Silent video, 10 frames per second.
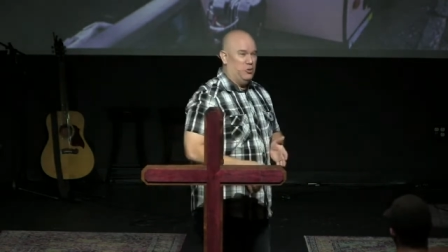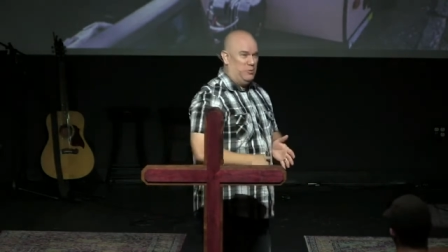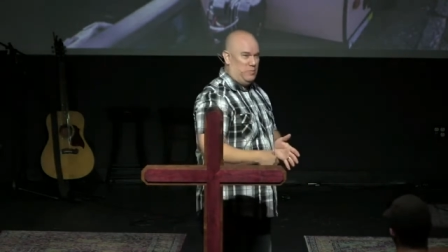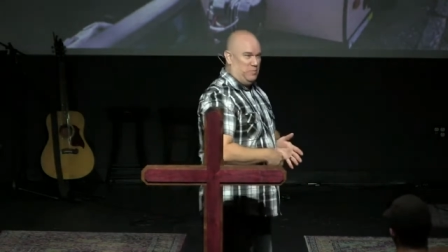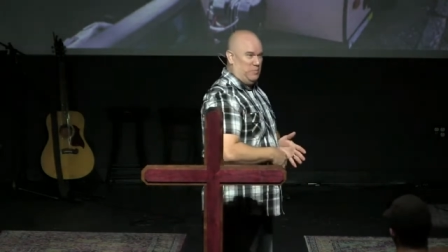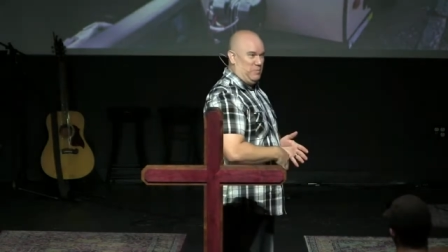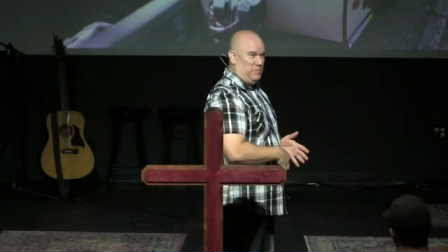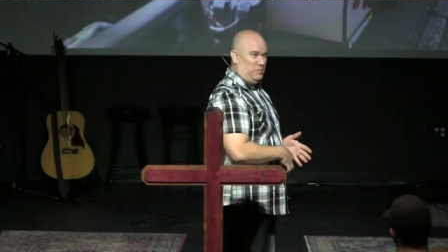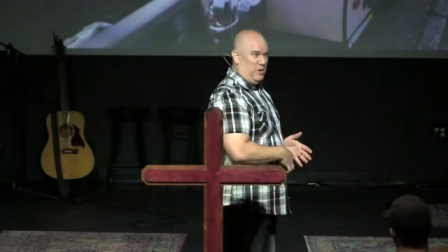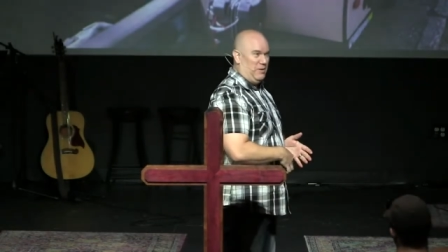
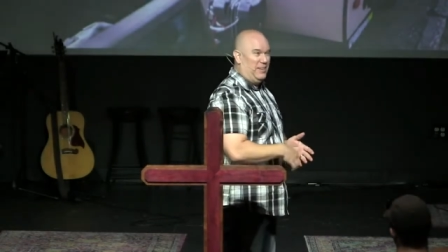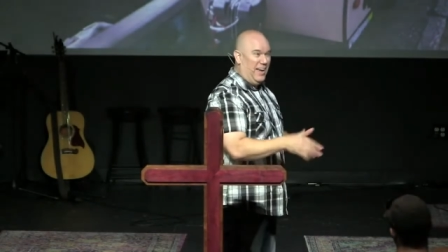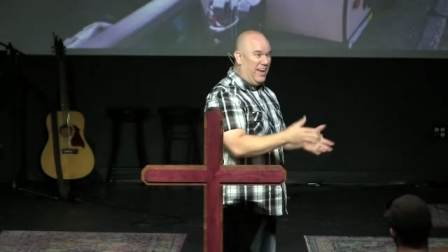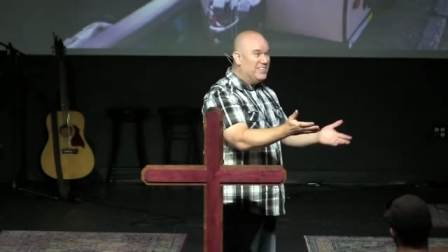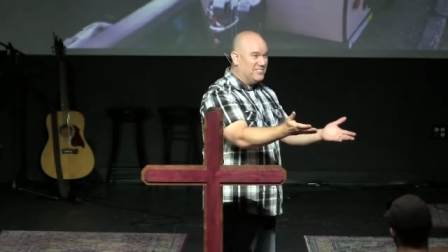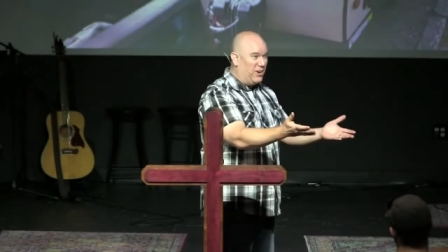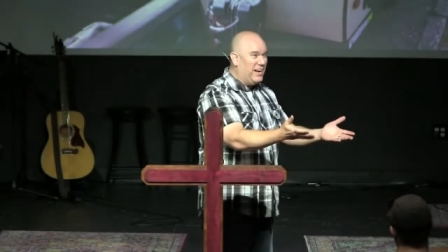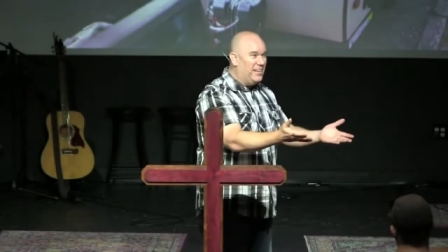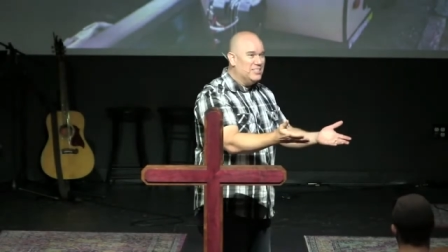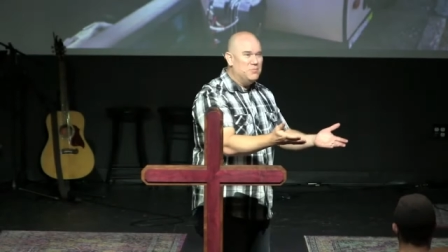You know I'm talking? Yes,
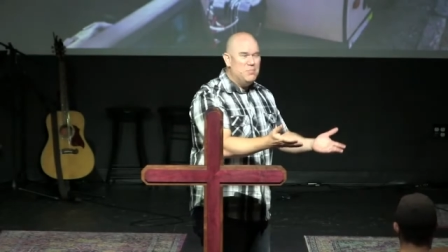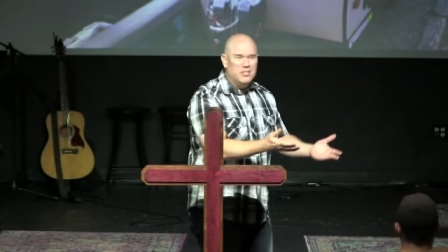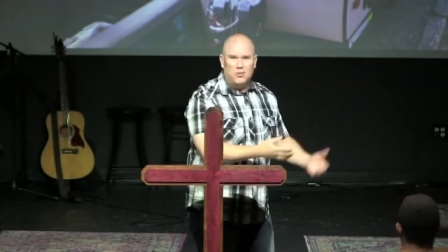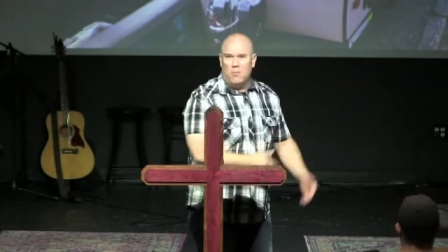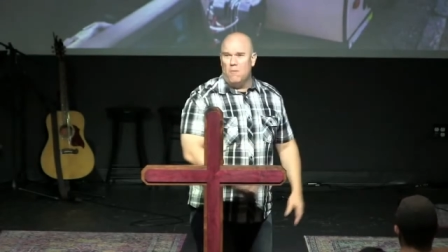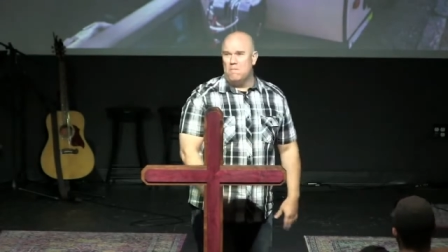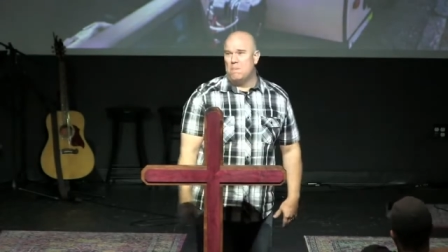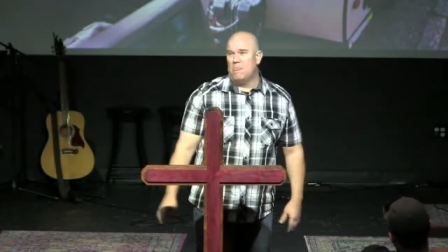right? It's miserable.